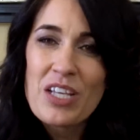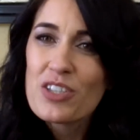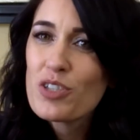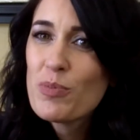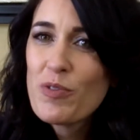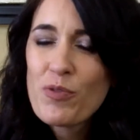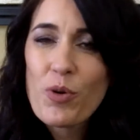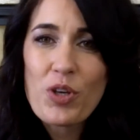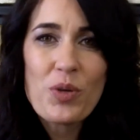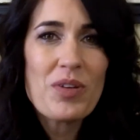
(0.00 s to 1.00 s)
So
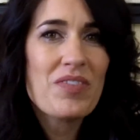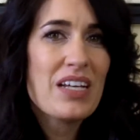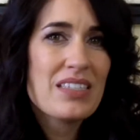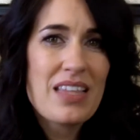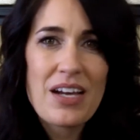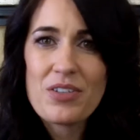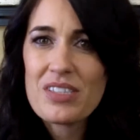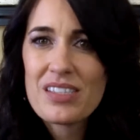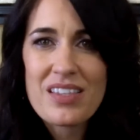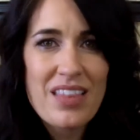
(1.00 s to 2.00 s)
before you invest
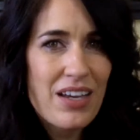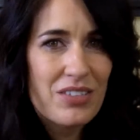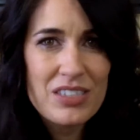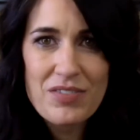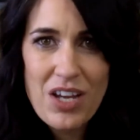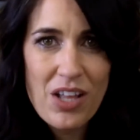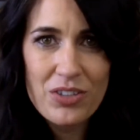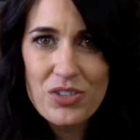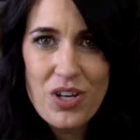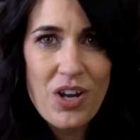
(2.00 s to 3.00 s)
thousands and thousands of
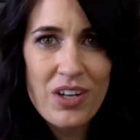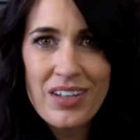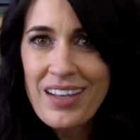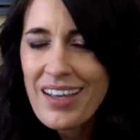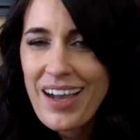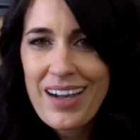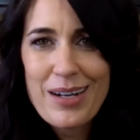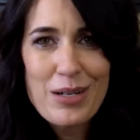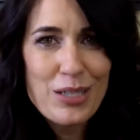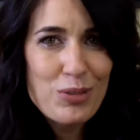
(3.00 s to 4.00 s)
dollars on
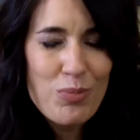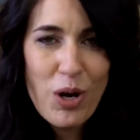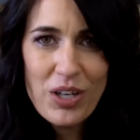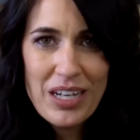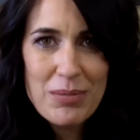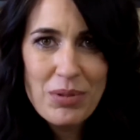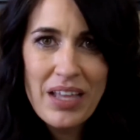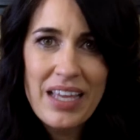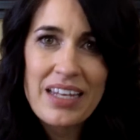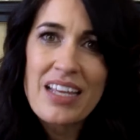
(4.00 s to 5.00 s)
a new marketing
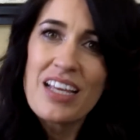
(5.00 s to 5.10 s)
plan,